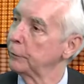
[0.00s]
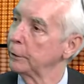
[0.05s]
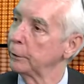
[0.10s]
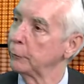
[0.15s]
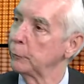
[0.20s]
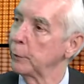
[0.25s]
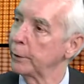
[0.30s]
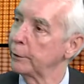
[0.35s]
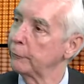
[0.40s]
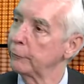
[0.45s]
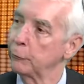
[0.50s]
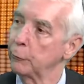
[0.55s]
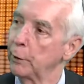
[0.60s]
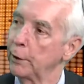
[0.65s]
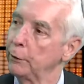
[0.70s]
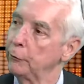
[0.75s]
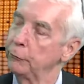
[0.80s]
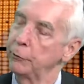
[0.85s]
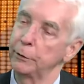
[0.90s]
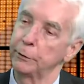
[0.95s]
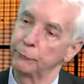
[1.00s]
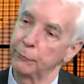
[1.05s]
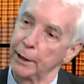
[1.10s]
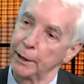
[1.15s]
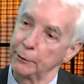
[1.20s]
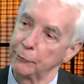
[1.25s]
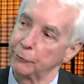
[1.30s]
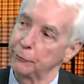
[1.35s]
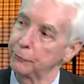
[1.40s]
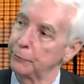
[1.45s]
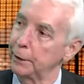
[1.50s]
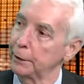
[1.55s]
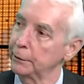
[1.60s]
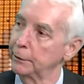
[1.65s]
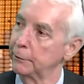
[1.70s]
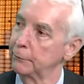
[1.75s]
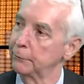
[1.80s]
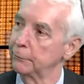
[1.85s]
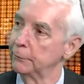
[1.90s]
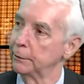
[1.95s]
in whatever ways it finds
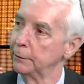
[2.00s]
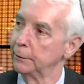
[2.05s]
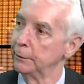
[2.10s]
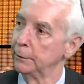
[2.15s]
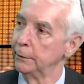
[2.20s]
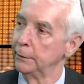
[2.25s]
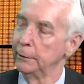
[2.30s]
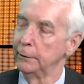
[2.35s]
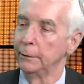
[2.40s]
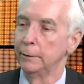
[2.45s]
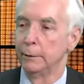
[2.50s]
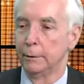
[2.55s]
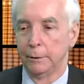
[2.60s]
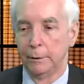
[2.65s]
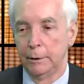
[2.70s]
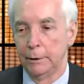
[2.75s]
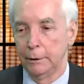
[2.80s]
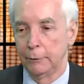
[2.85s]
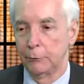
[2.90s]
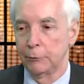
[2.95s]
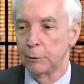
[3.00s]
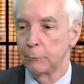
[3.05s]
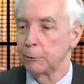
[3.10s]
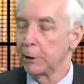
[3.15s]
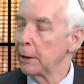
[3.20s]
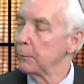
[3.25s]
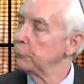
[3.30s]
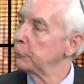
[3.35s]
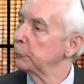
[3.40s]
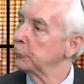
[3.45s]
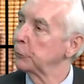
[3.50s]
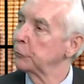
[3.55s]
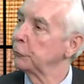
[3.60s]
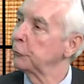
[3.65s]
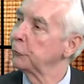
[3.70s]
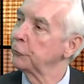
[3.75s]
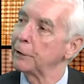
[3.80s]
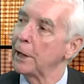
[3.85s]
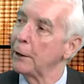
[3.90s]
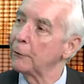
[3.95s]
effective. Eh, sometimes it will
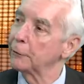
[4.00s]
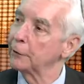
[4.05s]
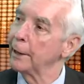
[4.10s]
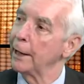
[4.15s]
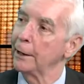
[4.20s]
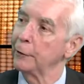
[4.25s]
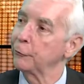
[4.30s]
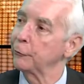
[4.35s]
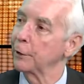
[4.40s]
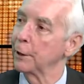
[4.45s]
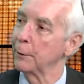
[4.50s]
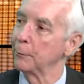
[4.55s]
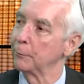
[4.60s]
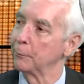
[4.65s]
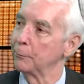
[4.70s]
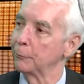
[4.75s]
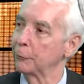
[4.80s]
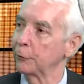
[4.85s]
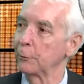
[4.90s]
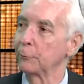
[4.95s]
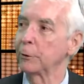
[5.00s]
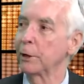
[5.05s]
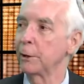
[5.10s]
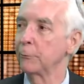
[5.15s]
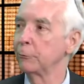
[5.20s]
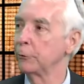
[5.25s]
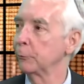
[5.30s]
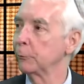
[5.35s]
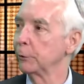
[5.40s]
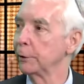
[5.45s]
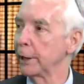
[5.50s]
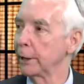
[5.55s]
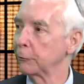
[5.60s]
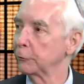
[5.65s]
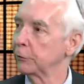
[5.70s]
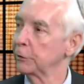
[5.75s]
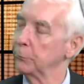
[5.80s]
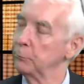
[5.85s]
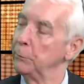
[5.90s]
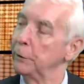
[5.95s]
just outlast them. Sometimes it will
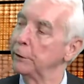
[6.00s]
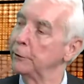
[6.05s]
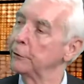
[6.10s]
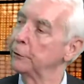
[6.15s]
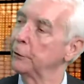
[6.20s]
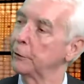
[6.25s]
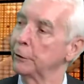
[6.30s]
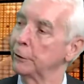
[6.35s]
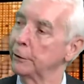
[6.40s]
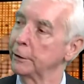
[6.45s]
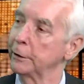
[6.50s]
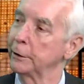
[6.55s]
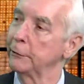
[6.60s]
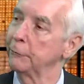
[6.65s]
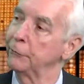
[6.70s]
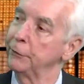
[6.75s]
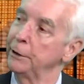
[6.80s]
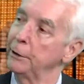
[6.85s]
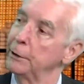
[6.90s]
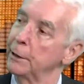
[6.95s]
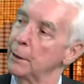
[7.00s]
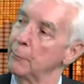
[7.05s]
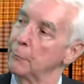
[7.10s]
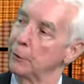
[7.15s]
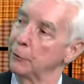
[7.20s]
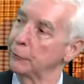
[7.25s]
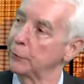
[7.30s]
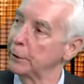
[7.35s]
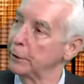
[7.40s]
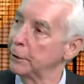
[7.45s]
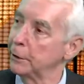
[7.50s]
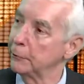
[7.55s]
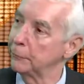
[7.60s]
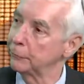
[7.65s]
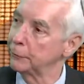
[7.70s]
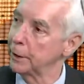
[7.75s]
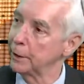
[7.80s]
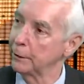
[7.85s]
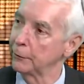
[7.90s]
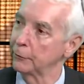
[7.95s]
actually militarily defeat them, as they did
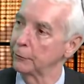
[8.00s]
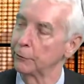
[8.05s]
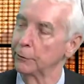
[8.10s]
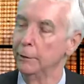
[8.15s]
France.